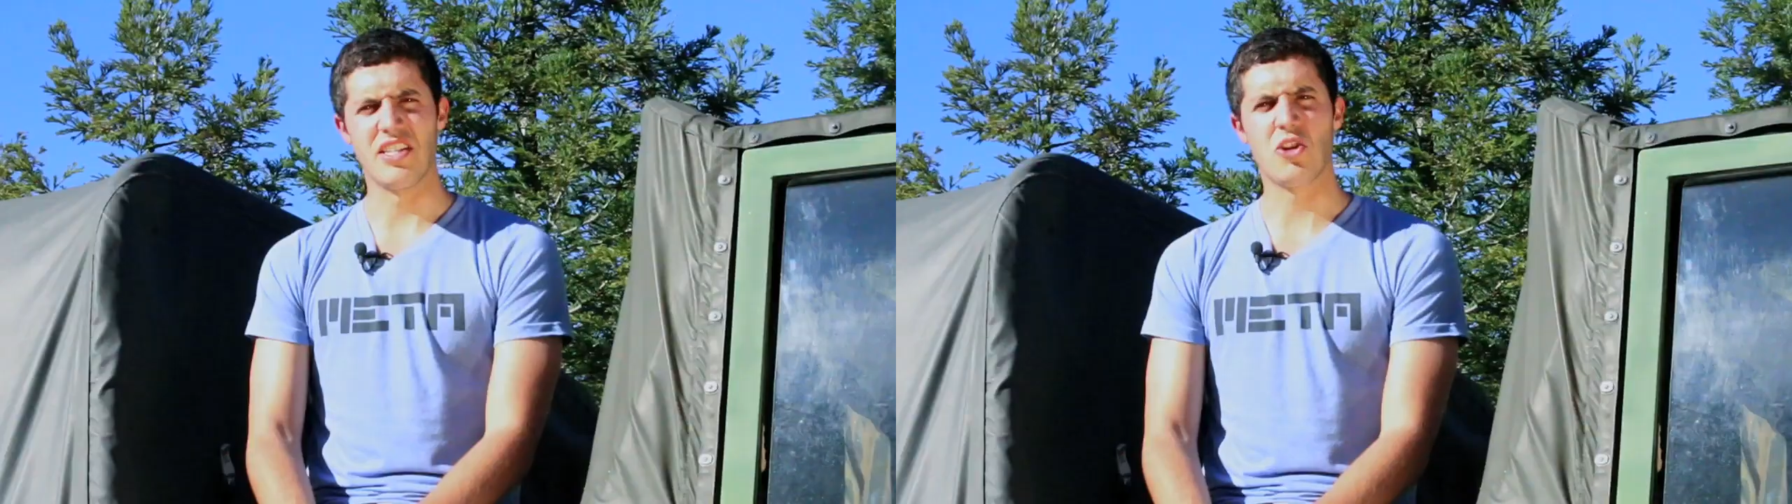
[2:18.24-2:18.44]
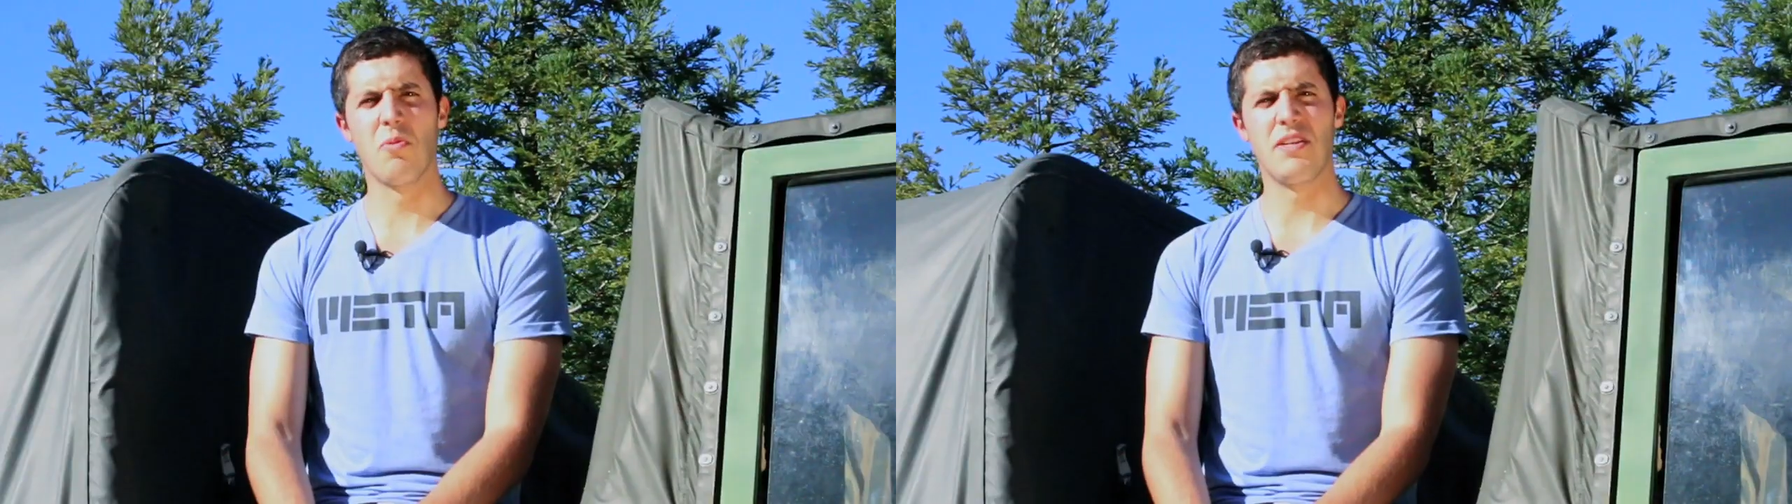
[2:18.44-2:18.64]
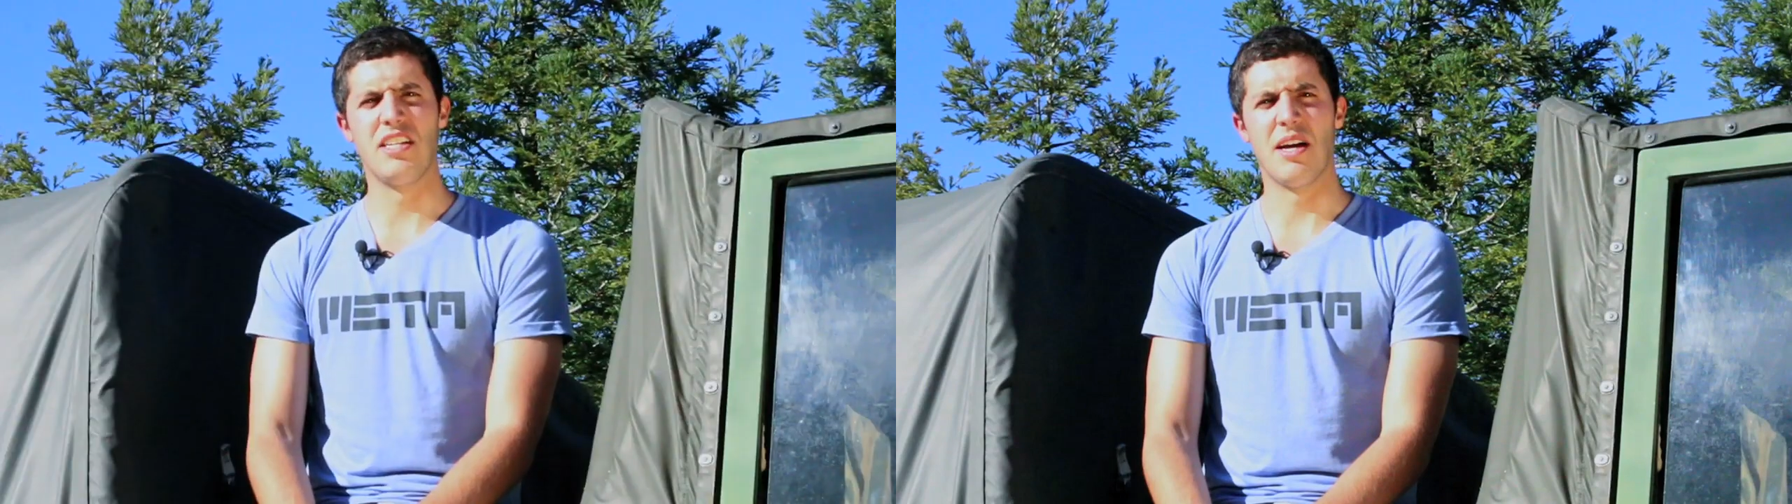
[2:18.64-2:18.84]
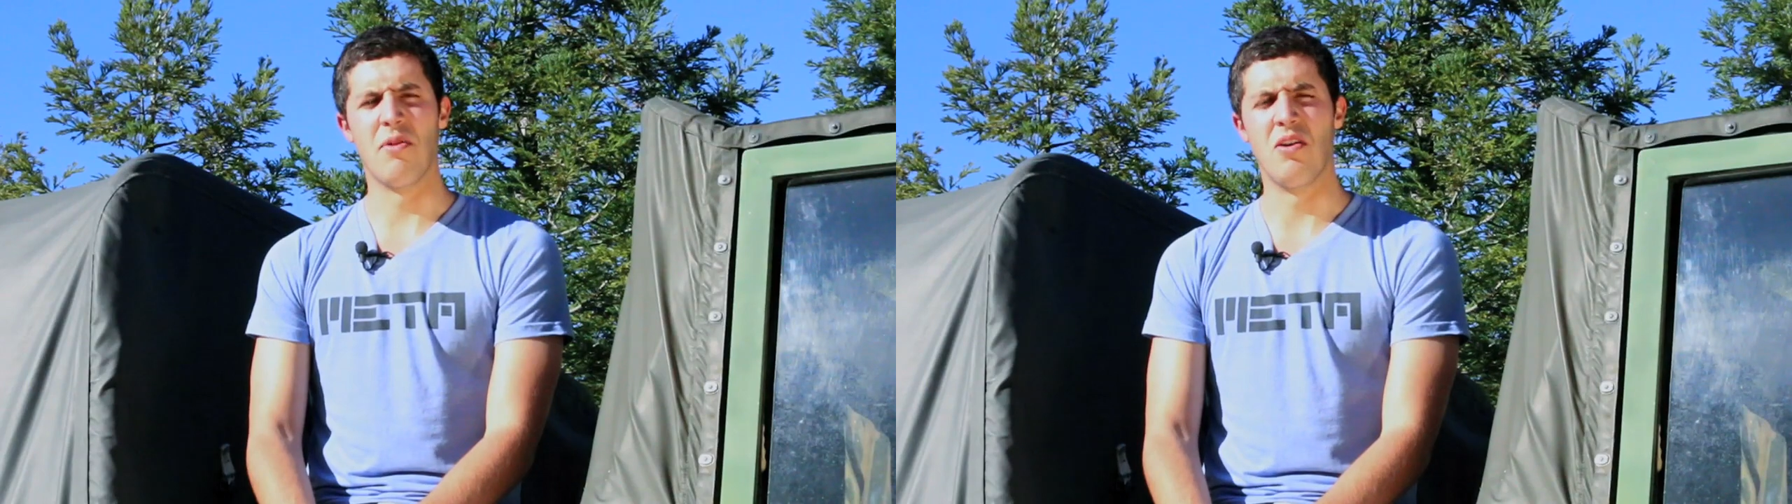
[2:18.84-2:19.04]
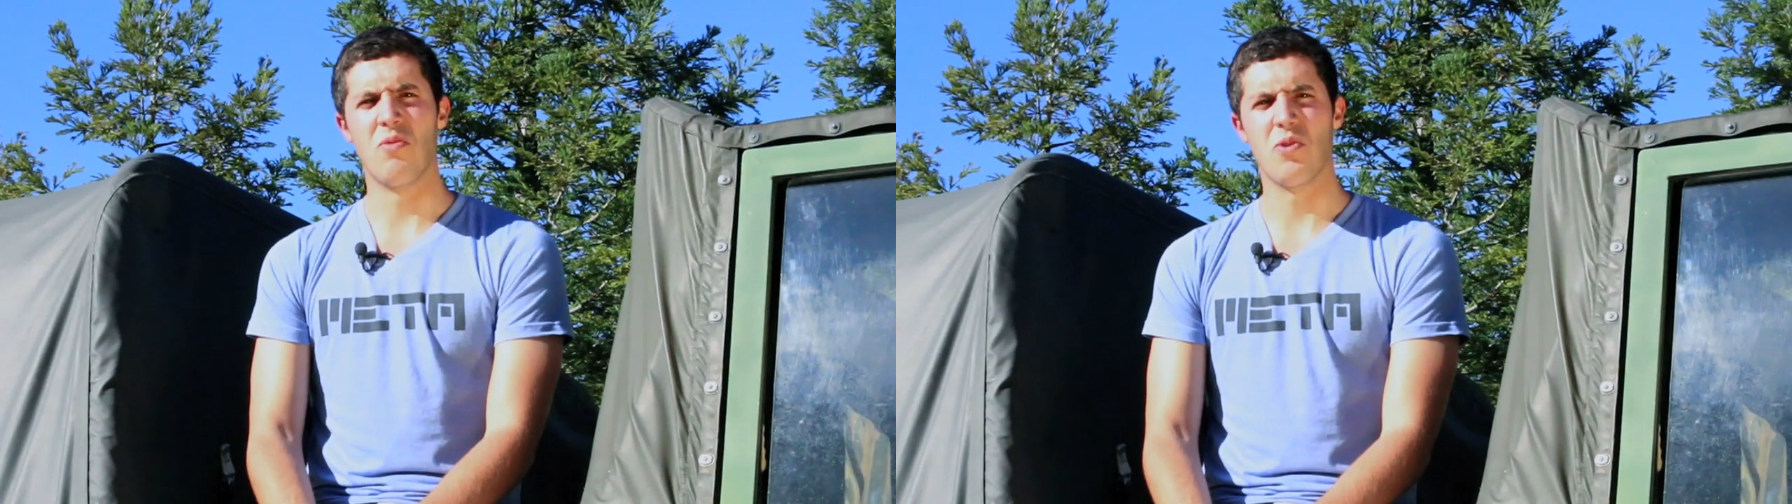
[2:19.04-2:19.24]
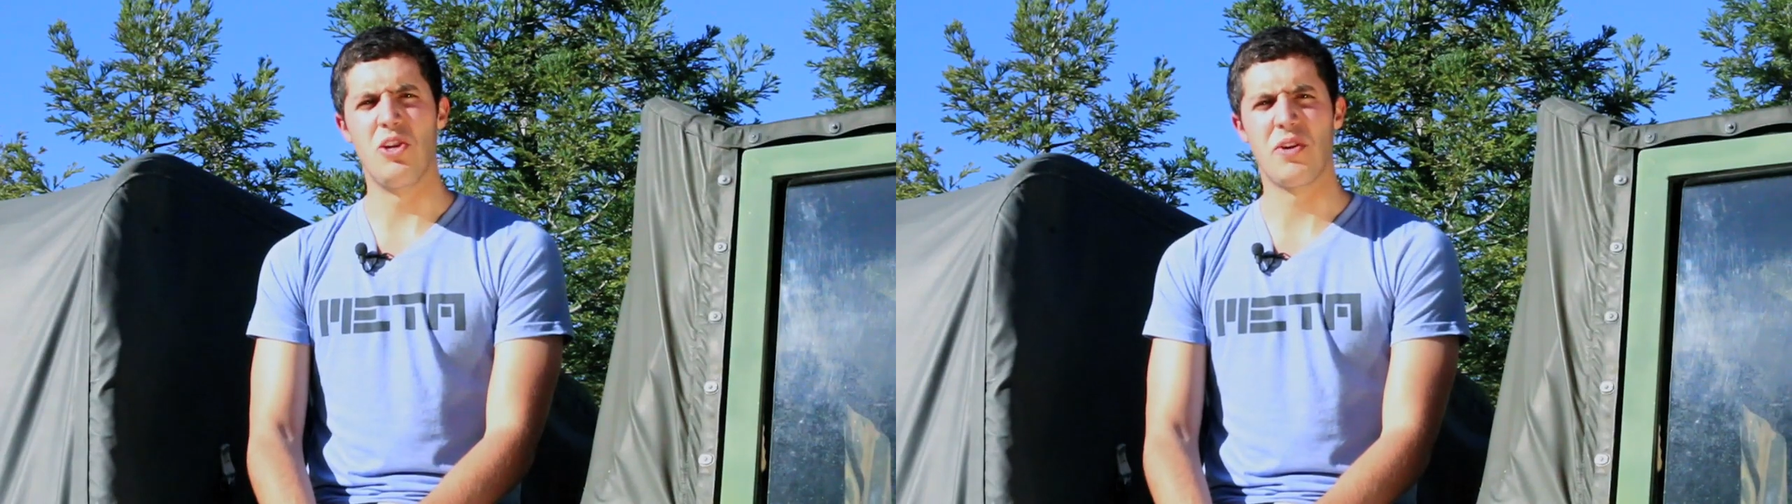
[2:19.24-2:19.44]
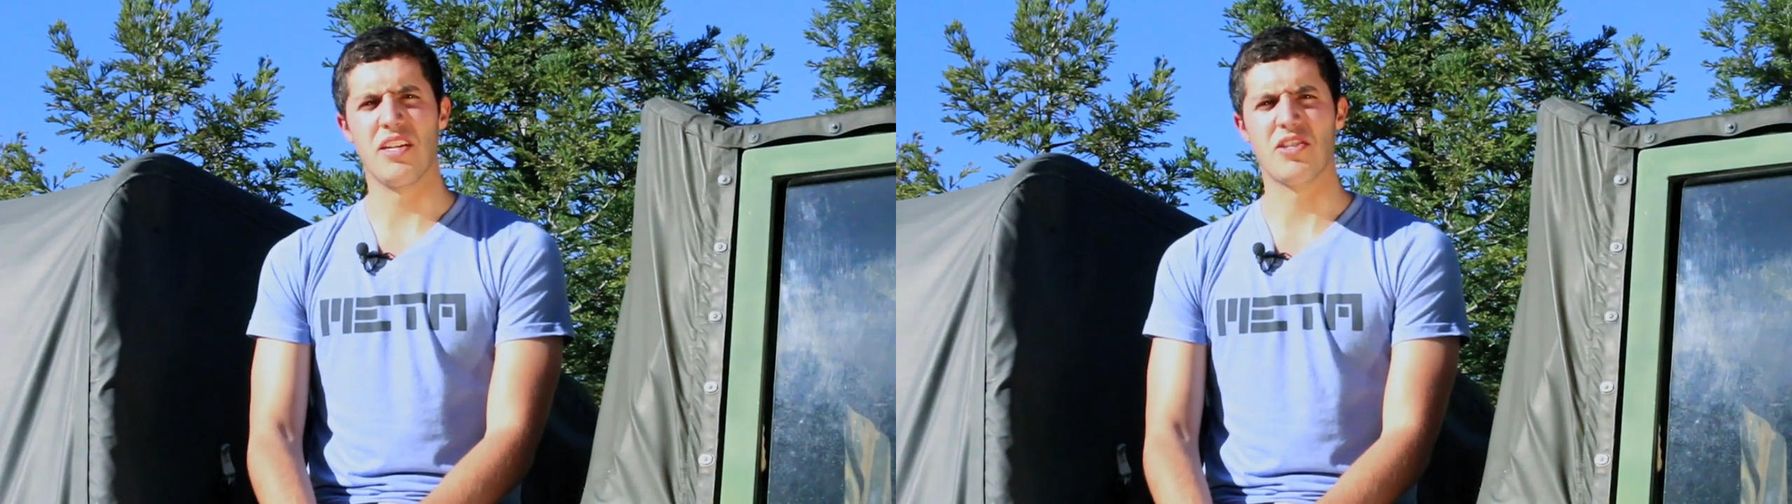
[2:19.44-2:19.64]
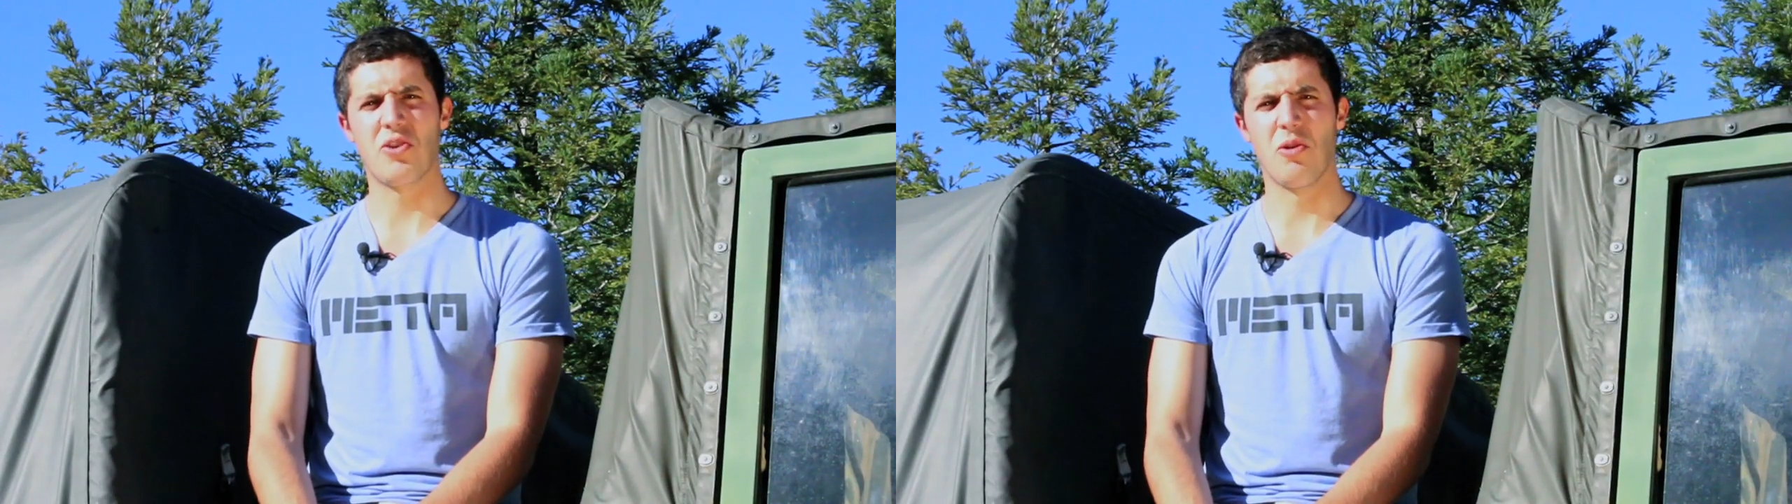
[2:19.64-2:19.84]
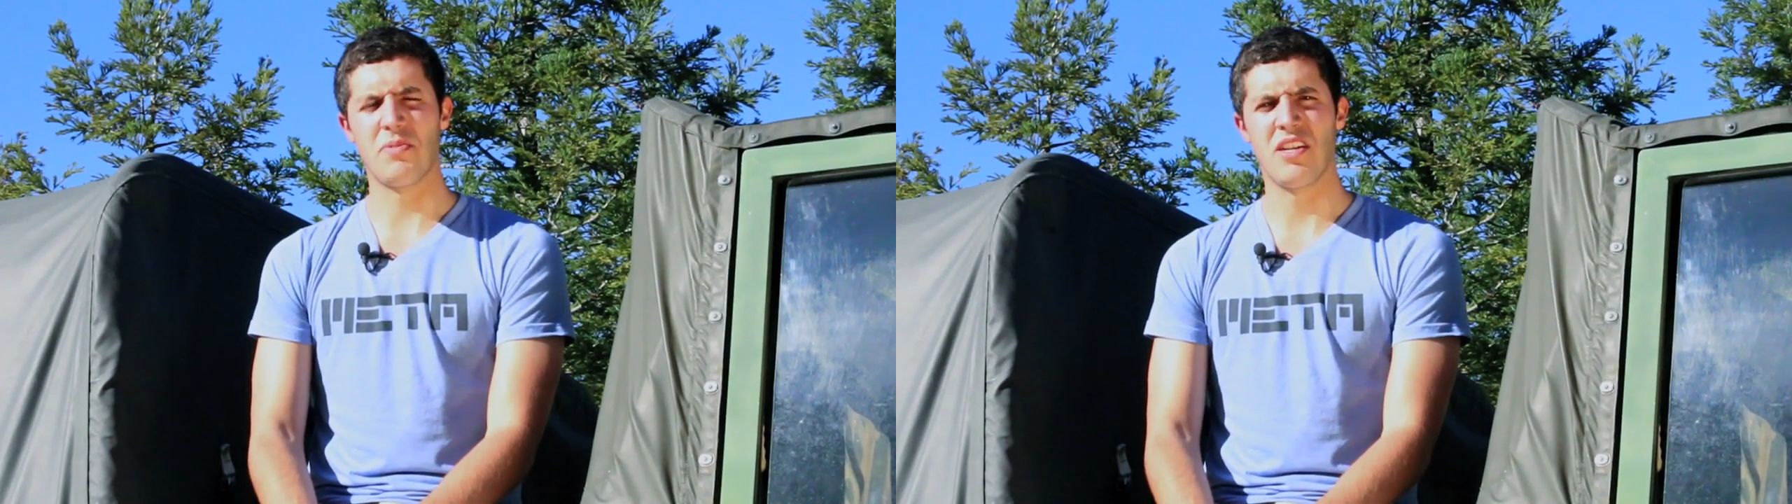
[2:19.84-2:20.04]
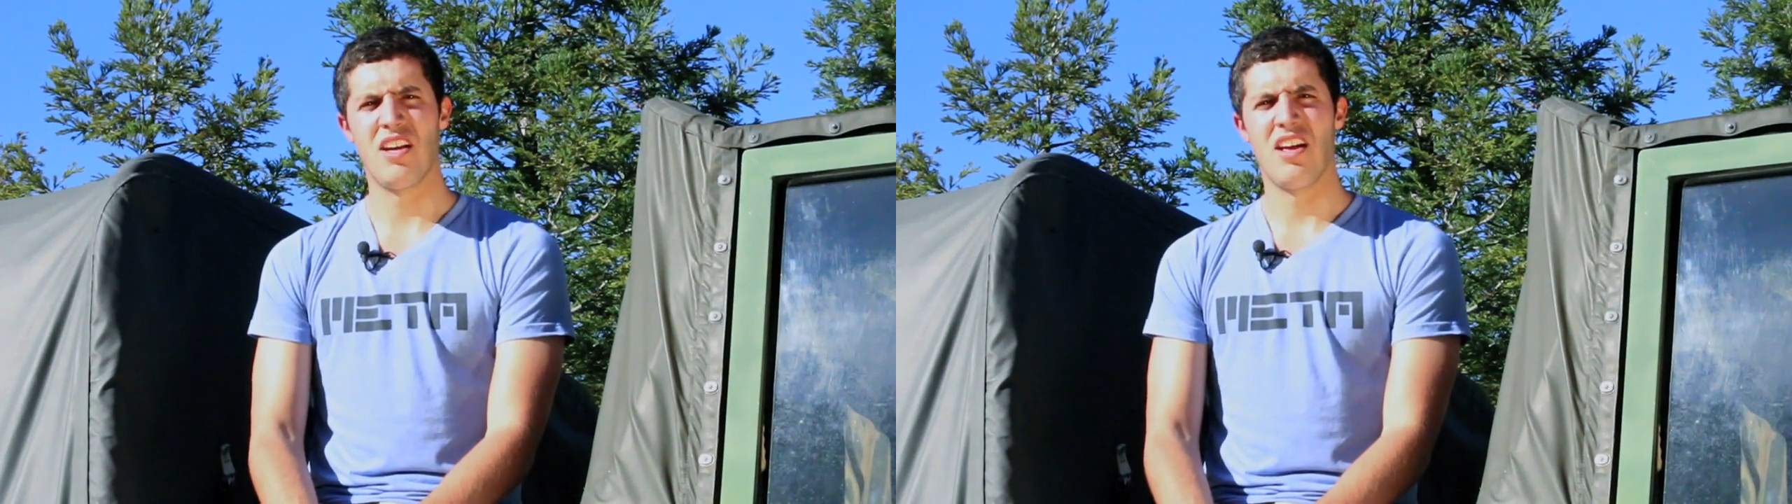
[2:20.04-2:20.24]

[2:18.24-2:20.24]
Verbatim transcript: The sculpting demo, where you can sculpt